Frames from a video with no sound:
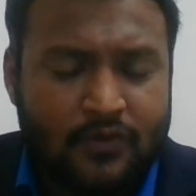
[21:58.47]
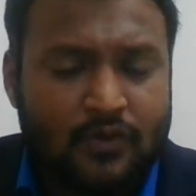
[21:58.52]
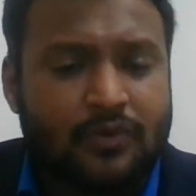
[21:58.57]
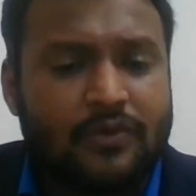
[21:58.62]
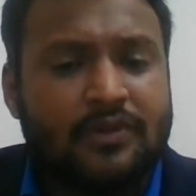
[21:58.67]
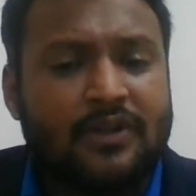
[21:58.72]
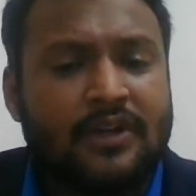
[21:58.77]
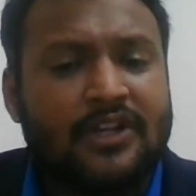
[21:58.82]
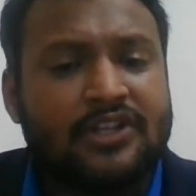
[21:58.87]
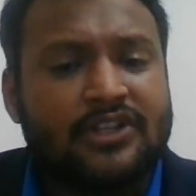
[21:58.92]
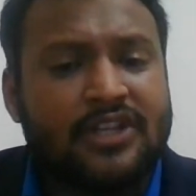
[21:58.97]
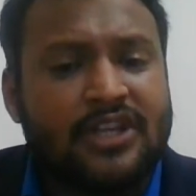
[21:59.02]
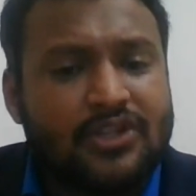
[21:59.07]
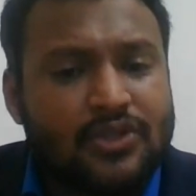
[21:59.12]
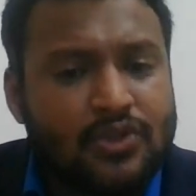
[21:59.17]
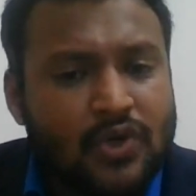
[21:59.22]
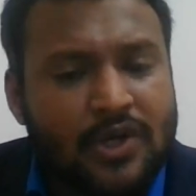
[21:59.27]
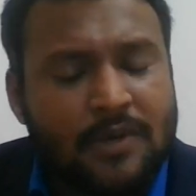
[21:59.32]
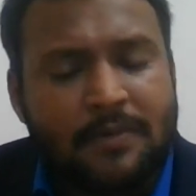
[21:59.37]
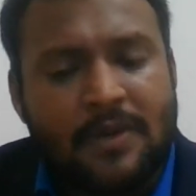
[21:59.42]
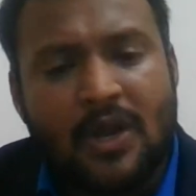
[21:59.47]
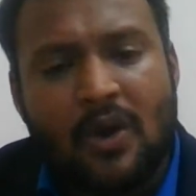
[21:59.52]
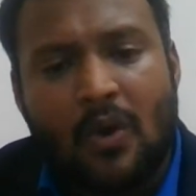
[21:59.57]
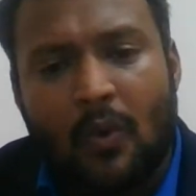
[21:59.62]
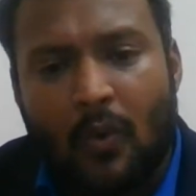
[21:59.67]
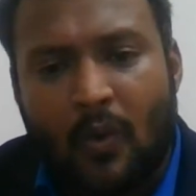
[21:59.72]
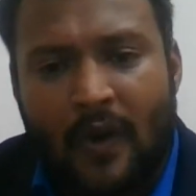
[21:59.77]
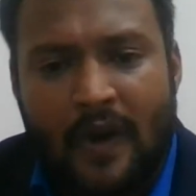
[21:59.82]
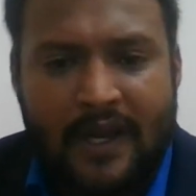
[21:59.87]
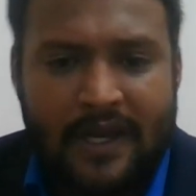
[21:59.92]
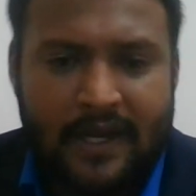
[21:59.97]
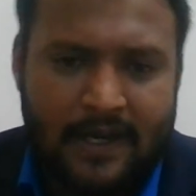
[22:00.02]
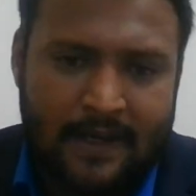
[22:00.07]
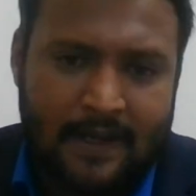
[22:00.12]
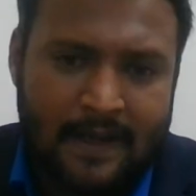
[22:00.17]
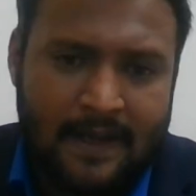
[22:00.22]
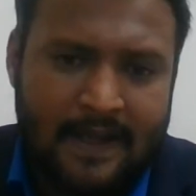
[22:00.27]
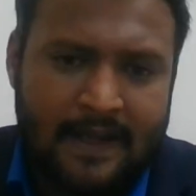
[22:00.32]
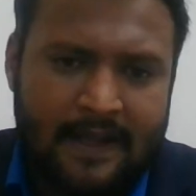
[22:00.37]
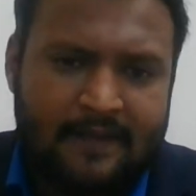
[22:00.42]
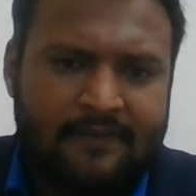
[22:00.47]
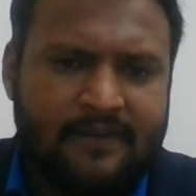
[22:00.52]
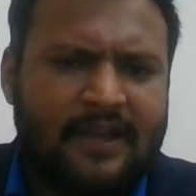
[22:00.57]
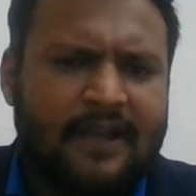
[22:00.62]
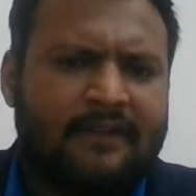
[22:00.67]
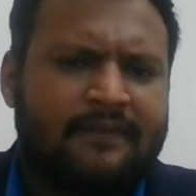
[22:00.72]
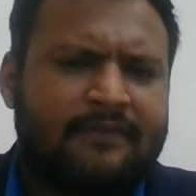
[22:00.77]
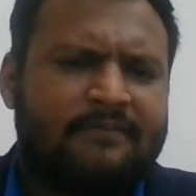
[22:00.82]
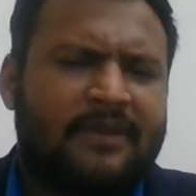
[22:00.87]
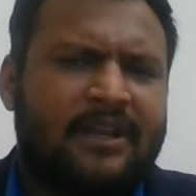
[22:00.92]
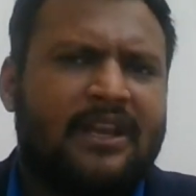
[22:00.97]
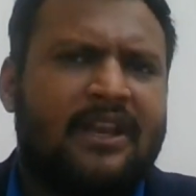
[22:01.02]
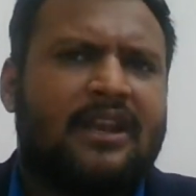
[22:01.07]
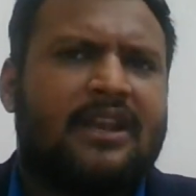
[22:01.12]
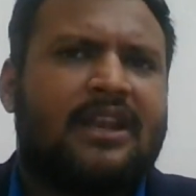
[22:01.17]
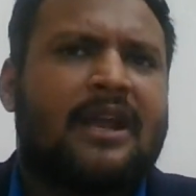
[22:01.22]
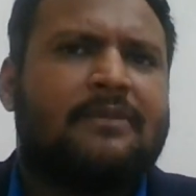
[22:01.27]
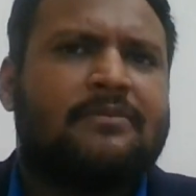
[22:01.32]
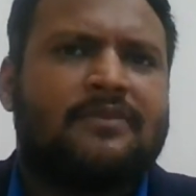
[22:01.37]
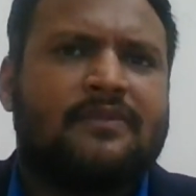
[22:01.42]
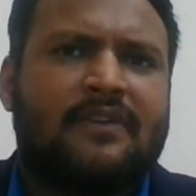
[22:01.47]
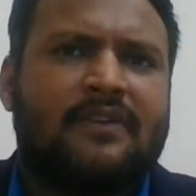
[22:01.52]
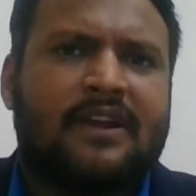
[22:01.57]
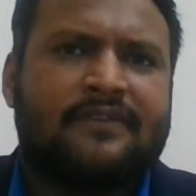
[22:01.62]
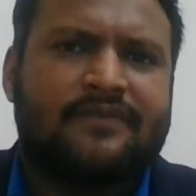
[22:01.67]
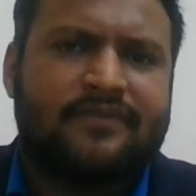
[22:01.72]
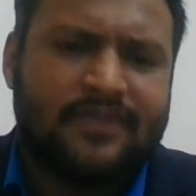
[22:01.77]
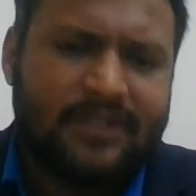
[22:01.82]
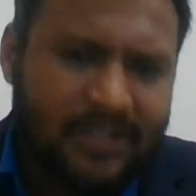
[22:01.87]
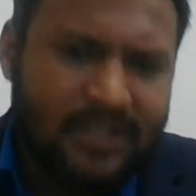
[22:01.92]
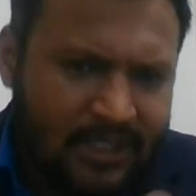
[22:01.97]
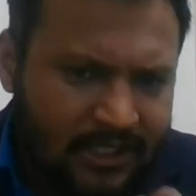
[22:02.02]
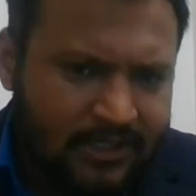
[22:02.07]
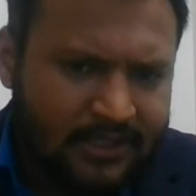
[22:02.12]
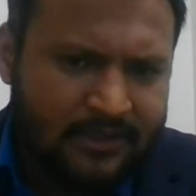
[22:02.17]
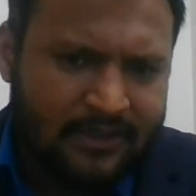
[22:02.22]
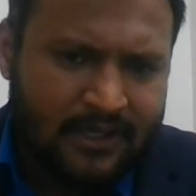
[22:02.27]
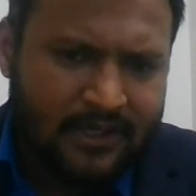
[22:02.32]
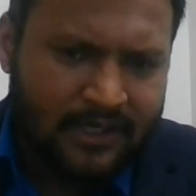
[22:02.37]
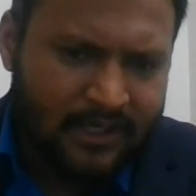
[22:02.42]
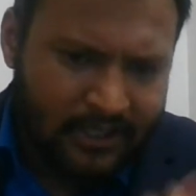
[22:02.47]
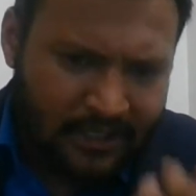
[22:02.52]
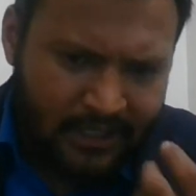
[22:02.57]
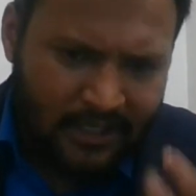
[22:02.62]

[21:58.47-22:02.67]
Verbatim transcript: so this should be avoided we have many times we have seen in